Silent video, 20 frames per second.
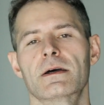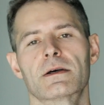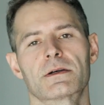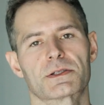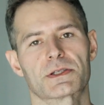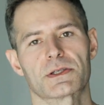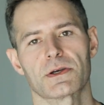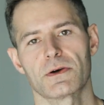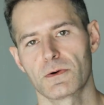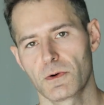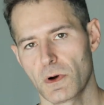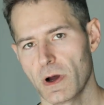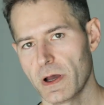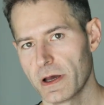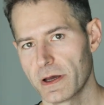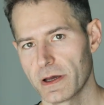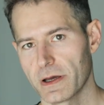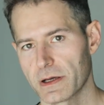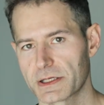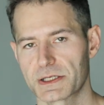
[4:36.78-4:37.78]
So
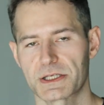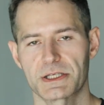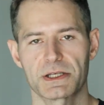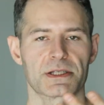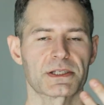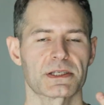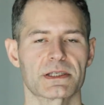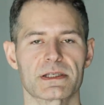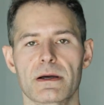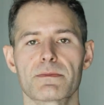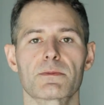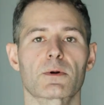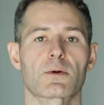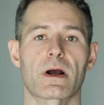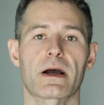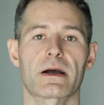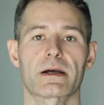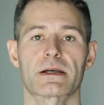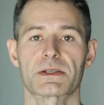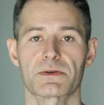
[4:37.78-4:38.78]
to
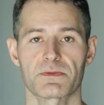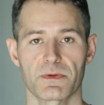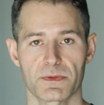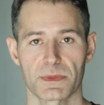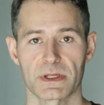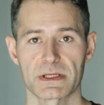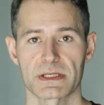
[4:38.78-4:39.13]
summarize from